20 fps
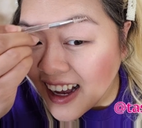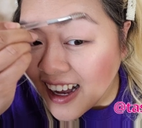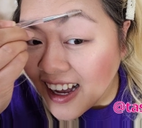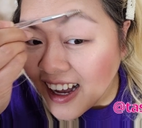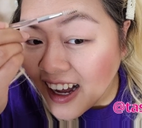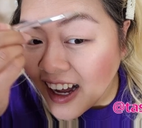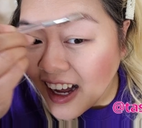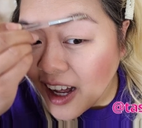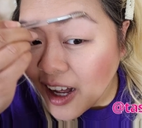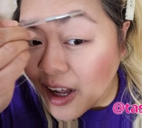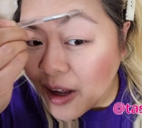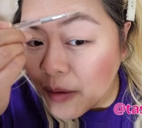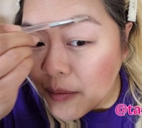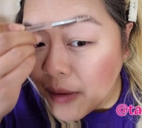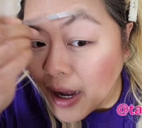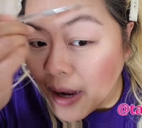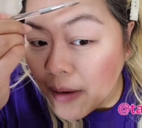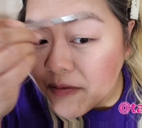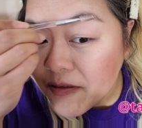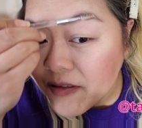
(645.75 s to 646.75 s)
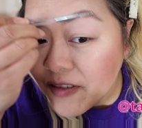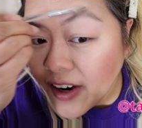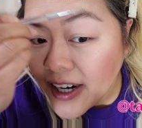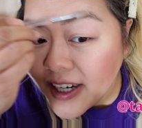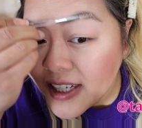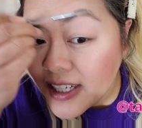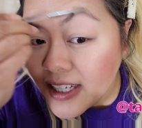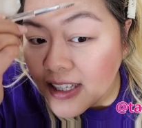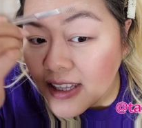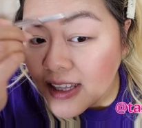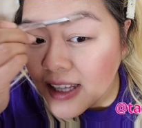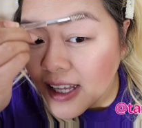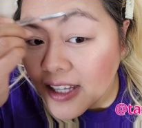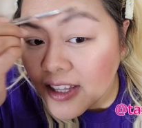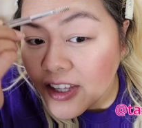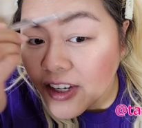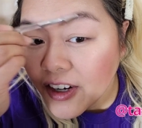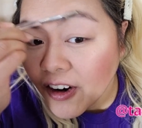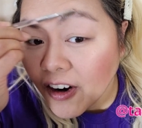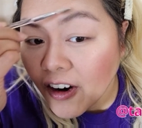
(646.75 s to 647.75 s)
I'm finding
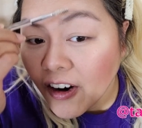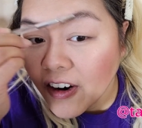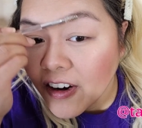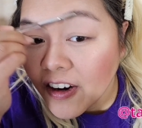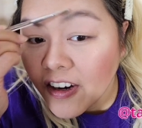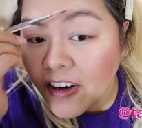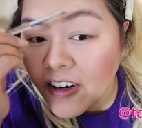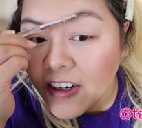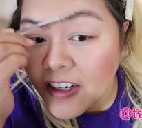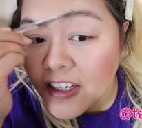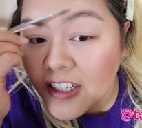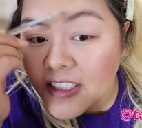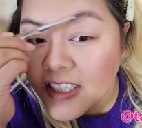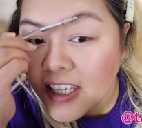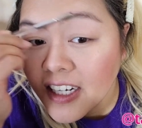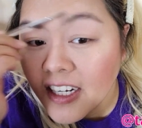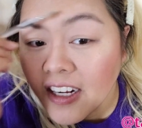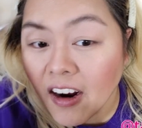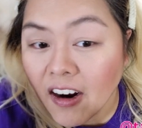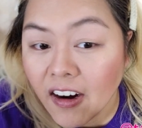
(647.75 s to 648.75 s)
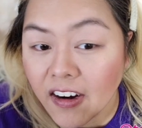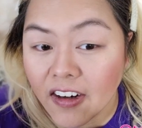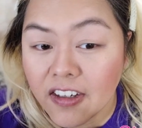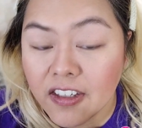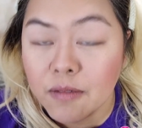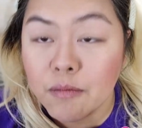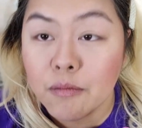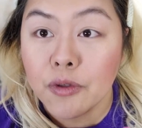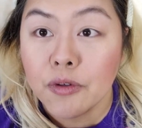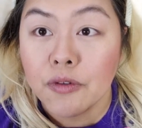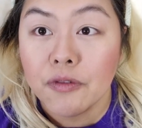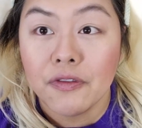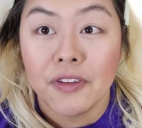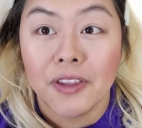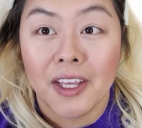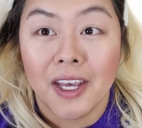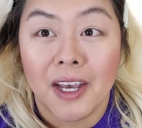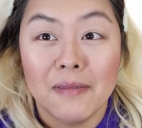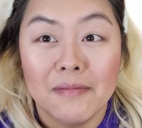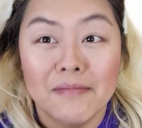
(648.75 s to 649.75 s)
that they're harder. It's getting harder to
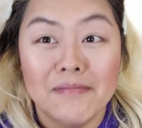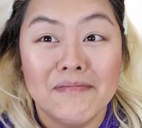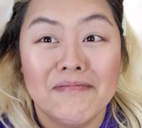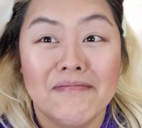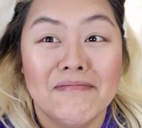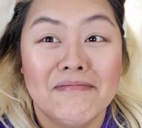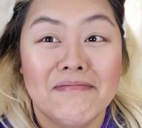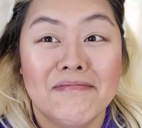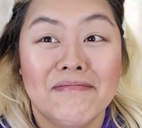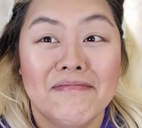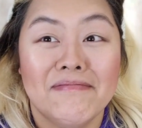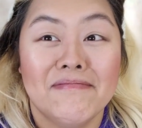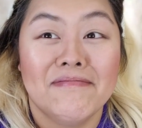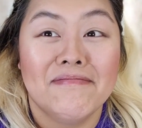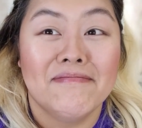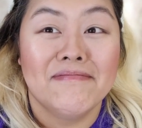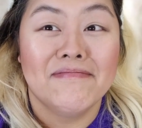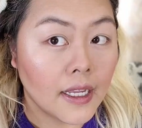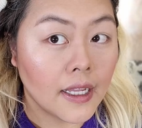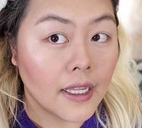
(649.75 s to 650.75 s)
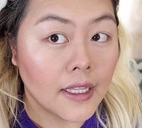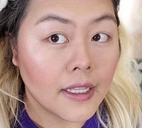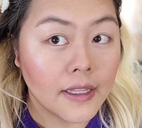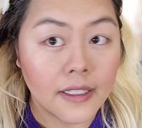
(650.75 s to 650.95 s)
move them.